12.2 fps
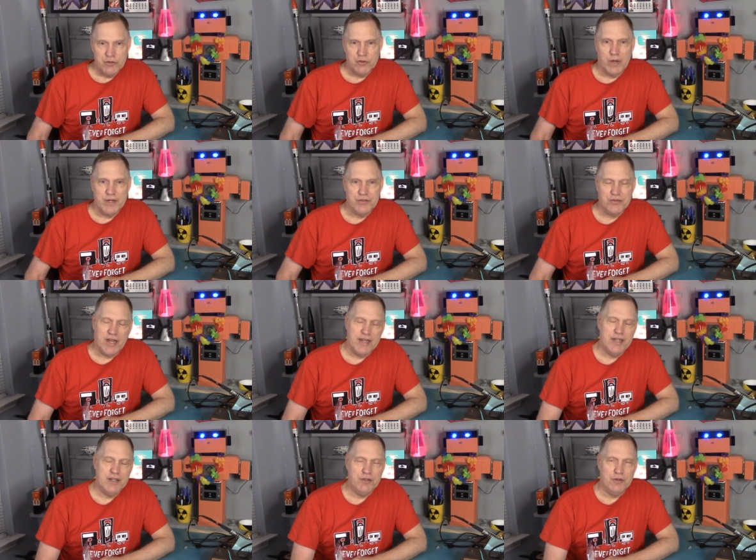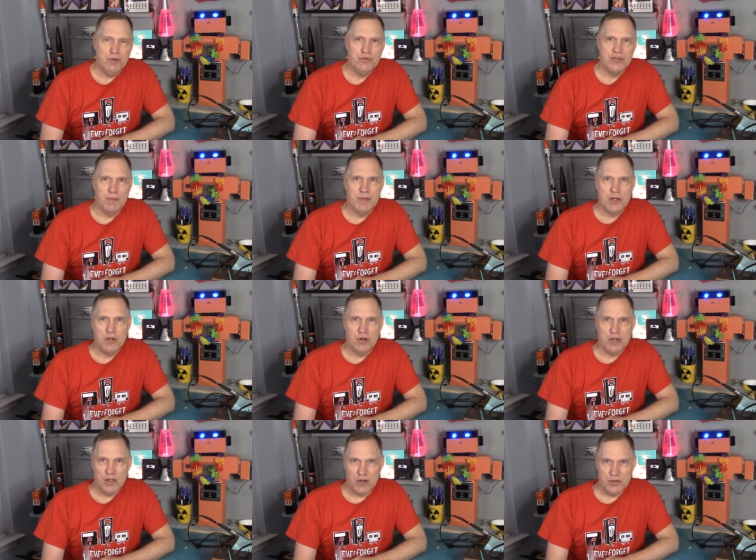So I decided to use something
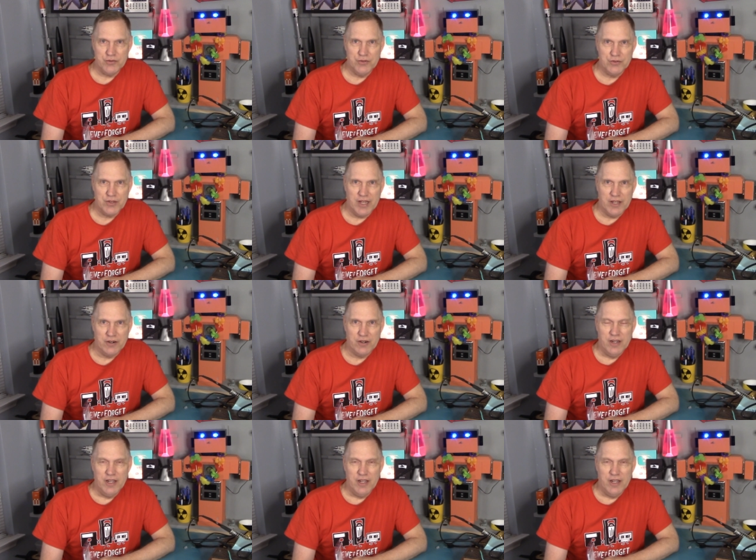called a Larson scanner.